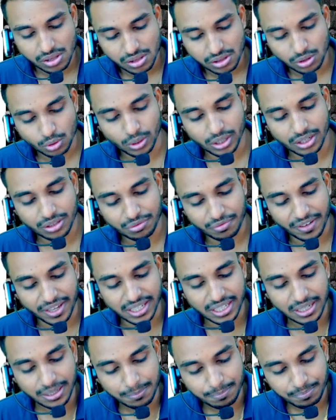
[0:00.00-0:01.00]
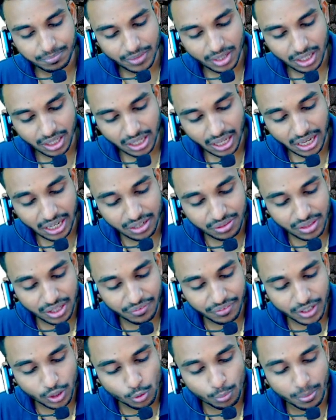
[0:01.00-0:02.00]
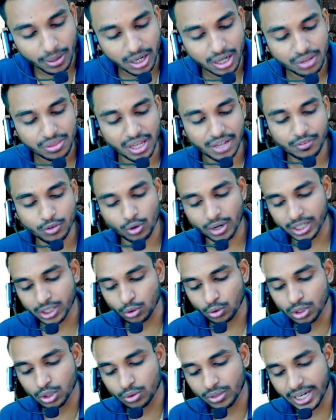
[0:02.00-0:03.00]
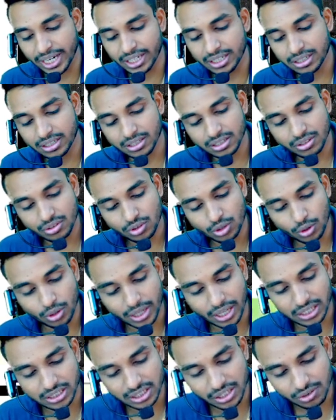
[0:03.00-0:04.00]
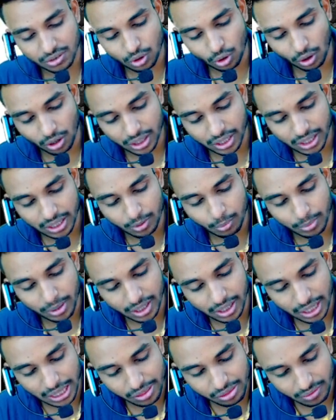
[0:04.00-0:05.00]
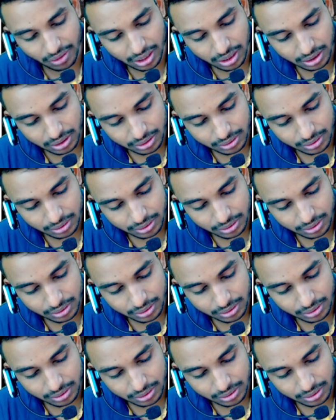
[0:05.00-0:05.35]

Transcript: So it's giving you bird's eye view. I told you, right? So you can just draw here a bird as well.